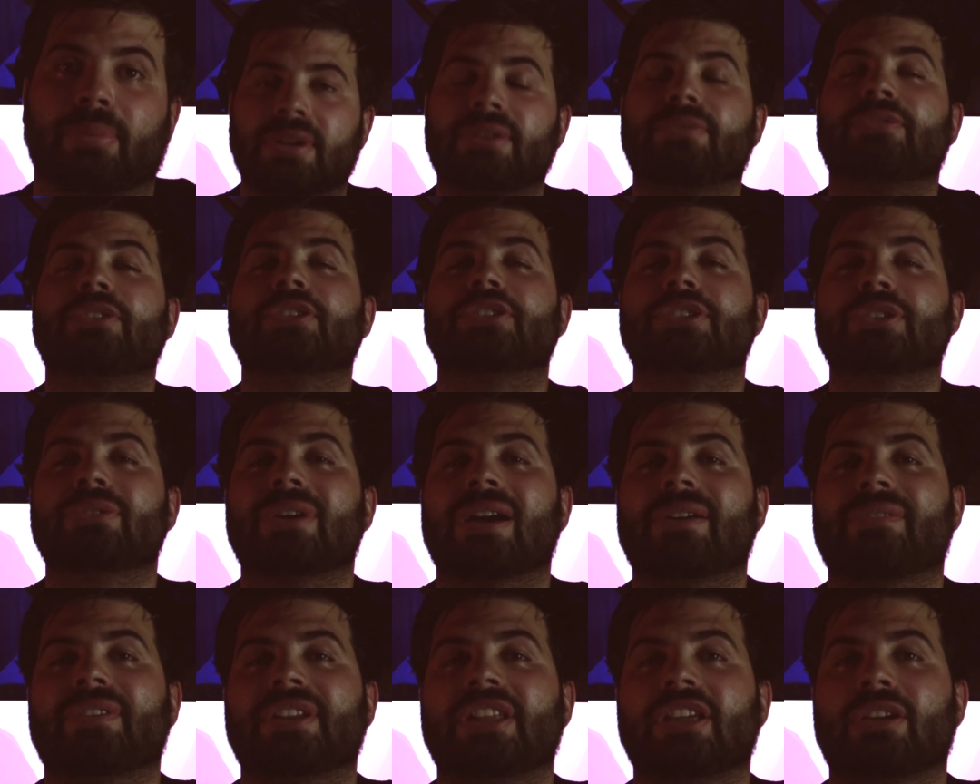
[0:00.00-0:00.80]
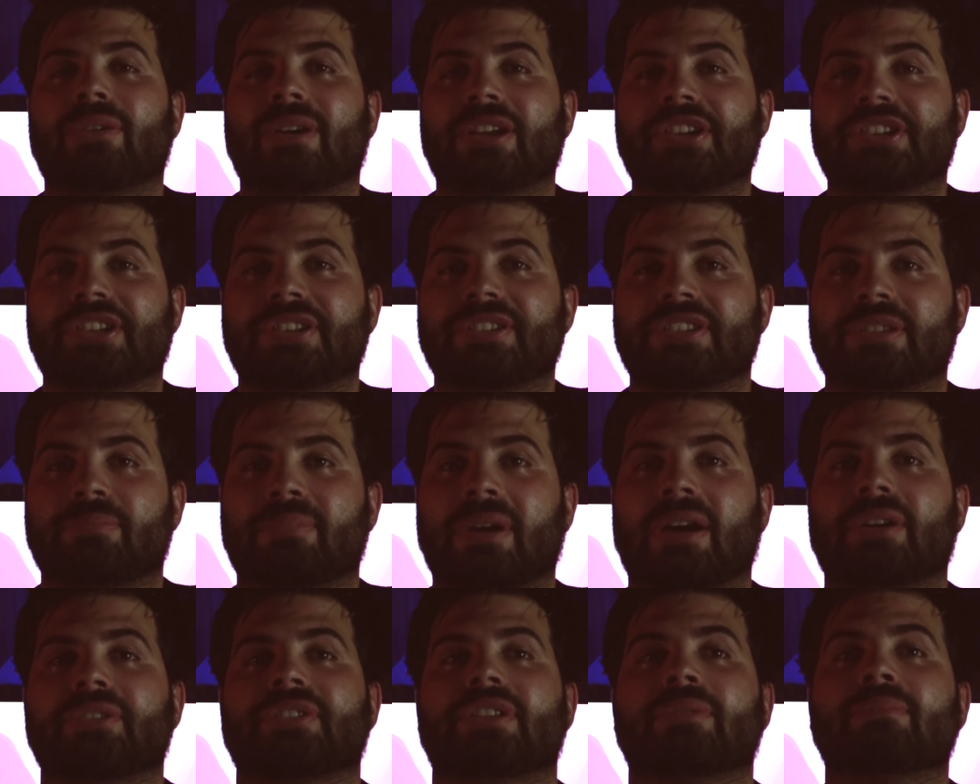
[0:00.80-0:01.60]
But if you do have any questions
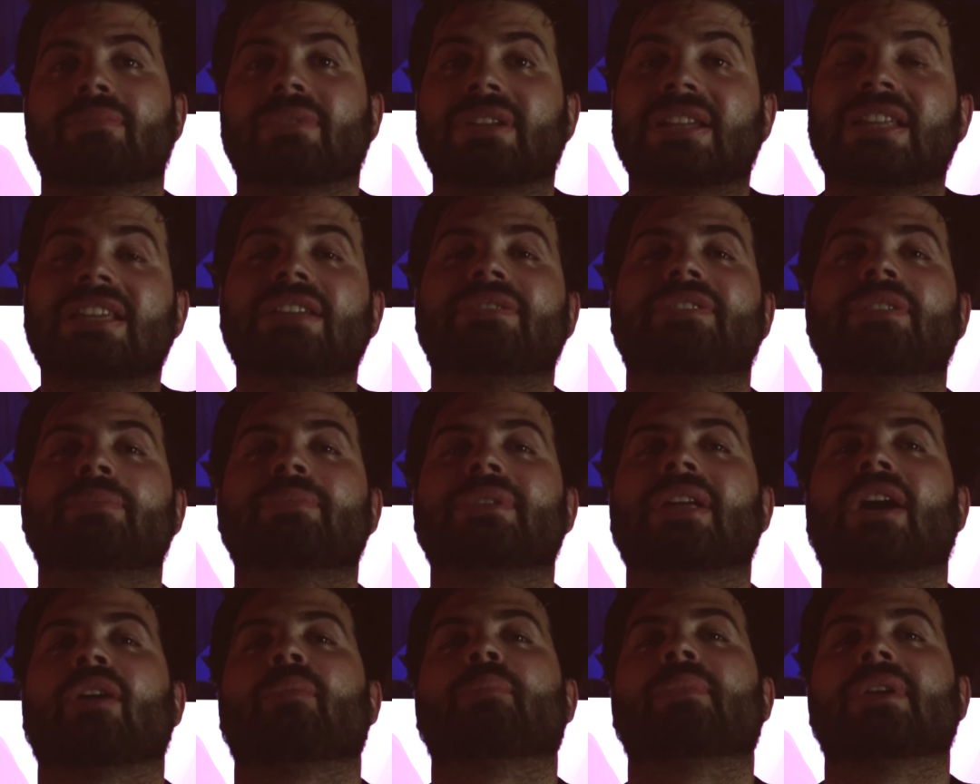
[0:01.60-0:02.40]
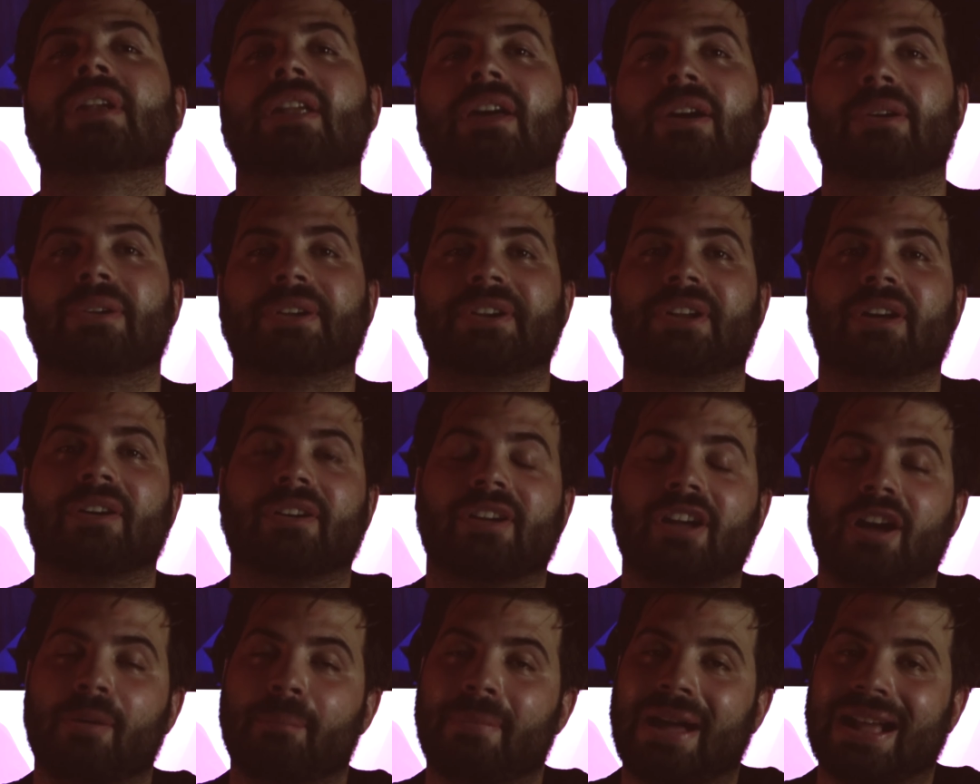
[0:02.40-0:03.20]
about them, leave them down below and I'll
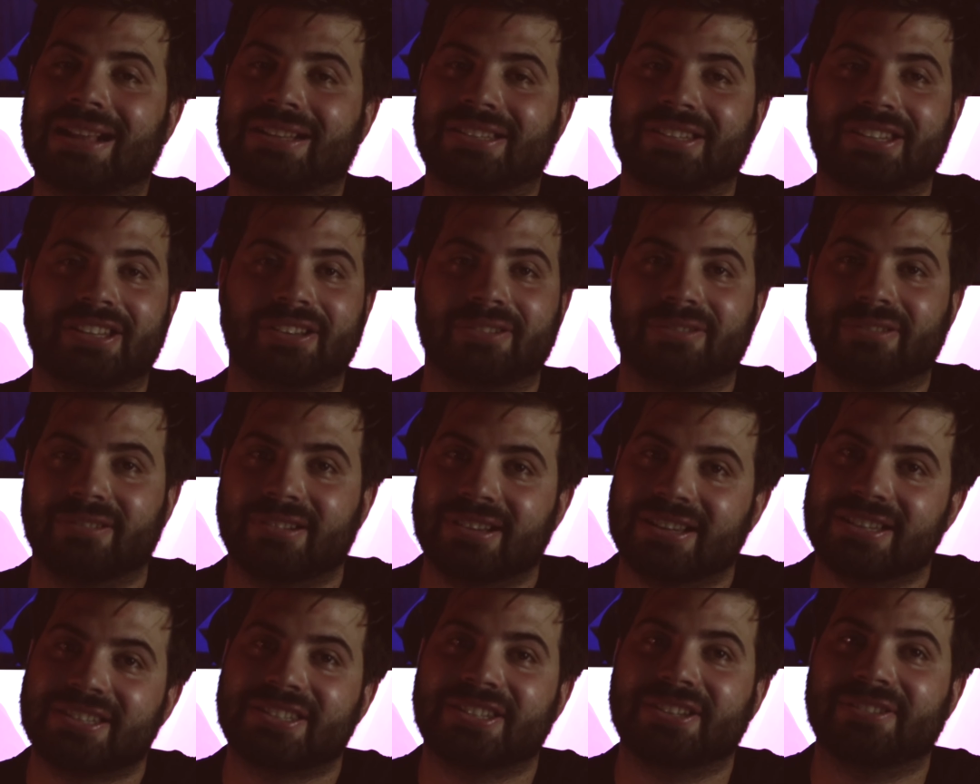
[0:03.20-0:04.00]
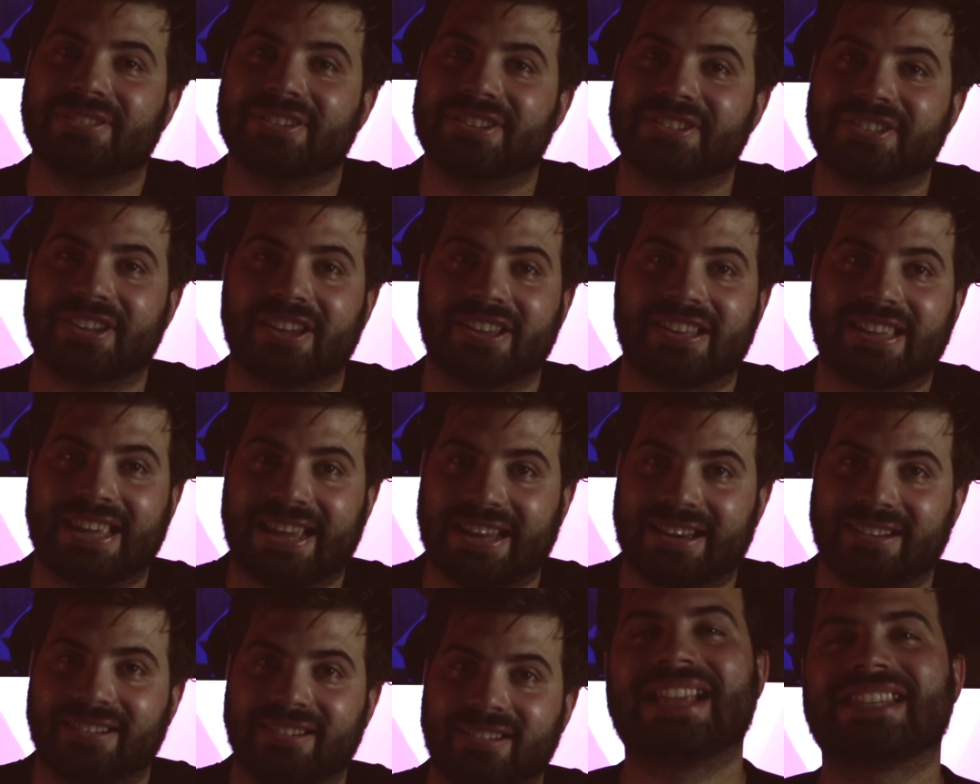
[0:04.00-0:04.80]
come back to you as soon as I
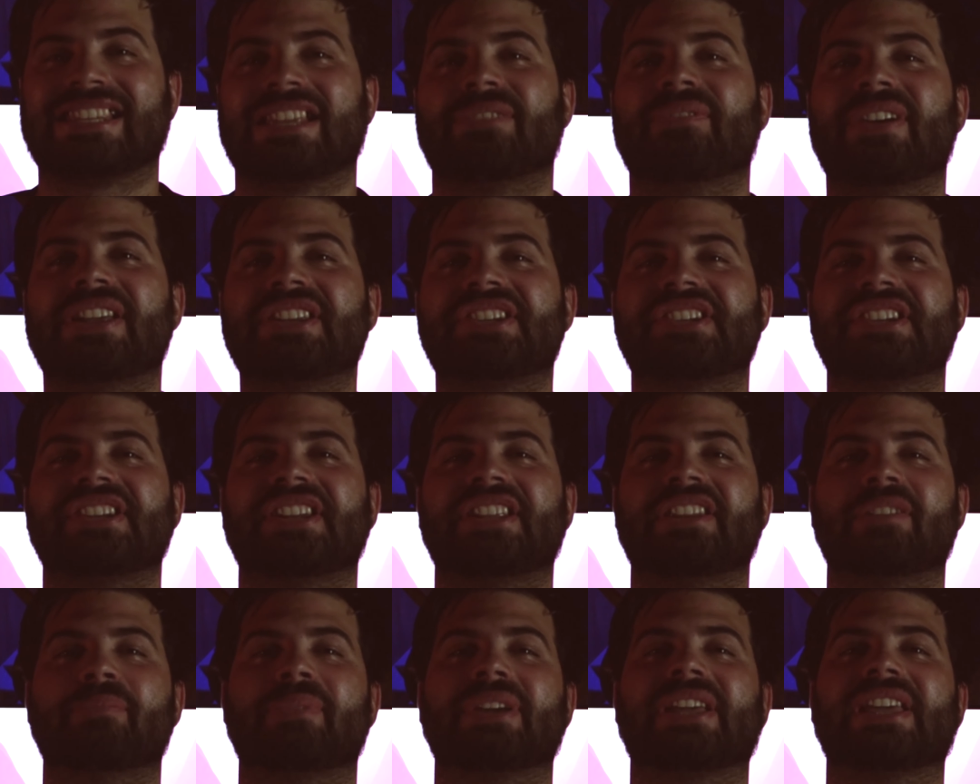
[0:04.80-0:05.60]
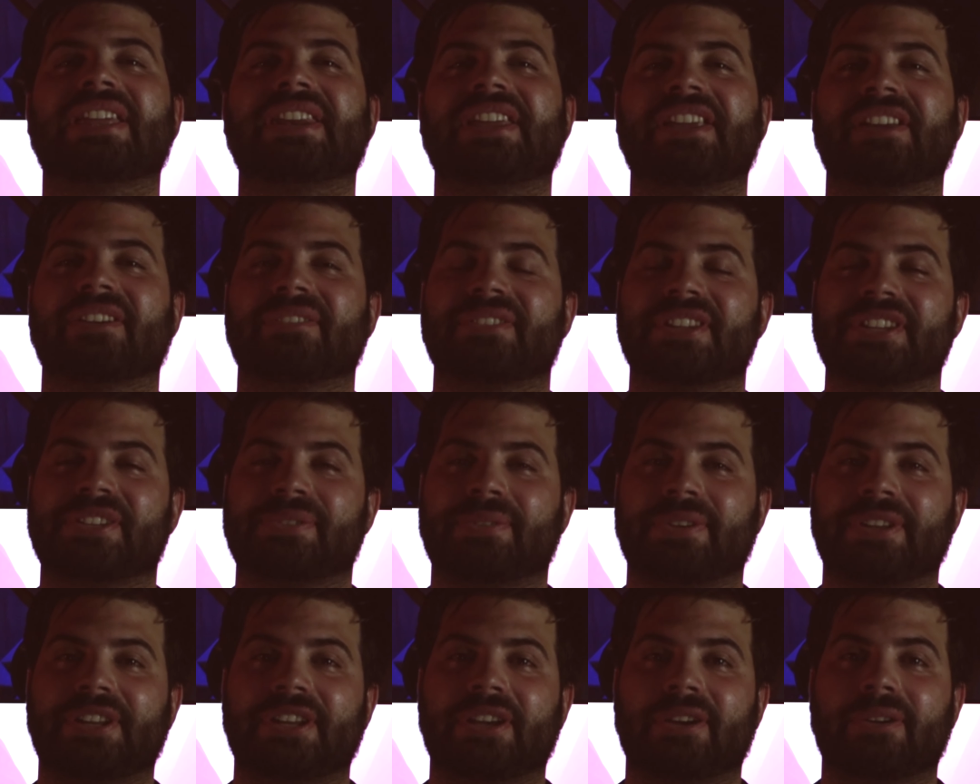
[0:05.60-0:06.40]
can. As I mentioned in the beginning of
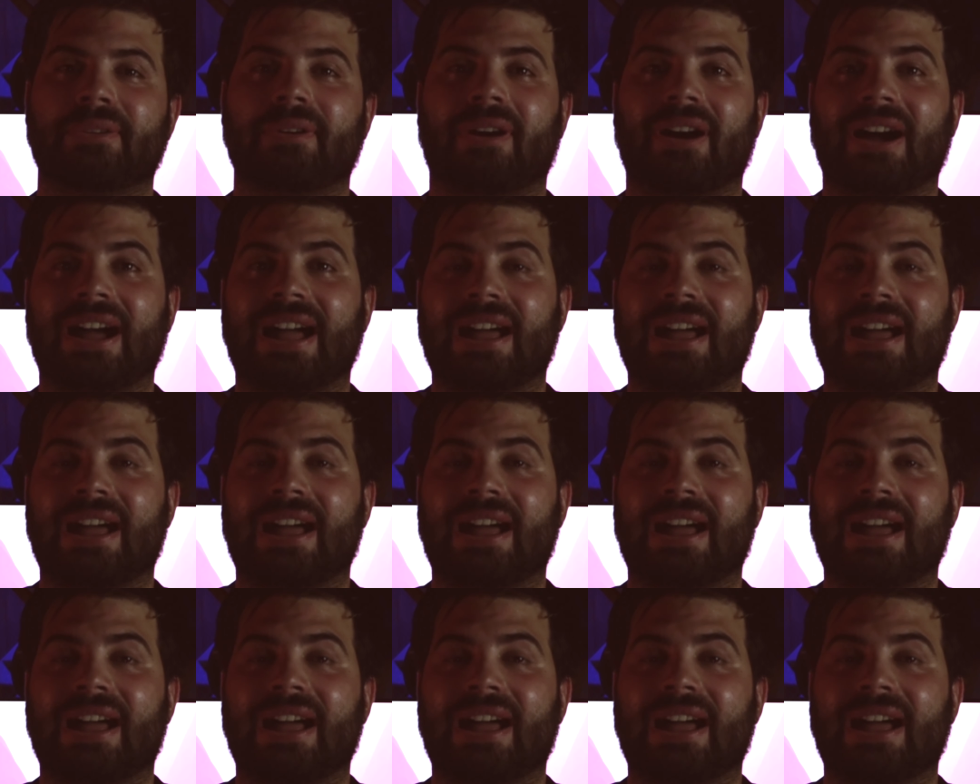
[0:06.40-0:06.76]
this video, I